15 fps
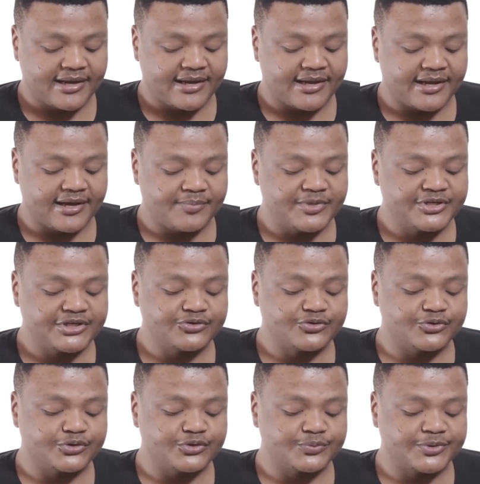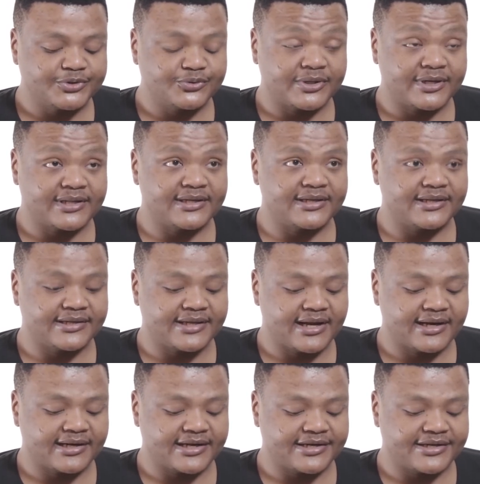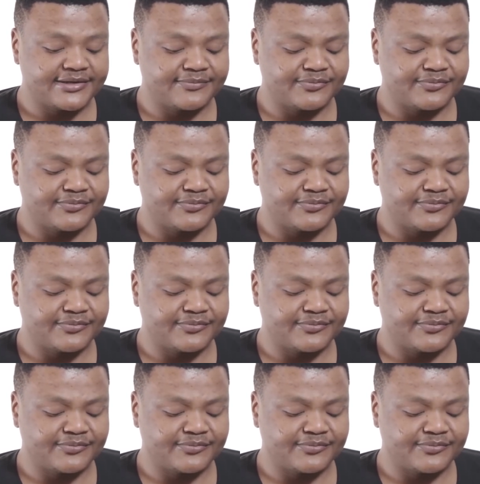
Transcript: Misha introduced me to another lady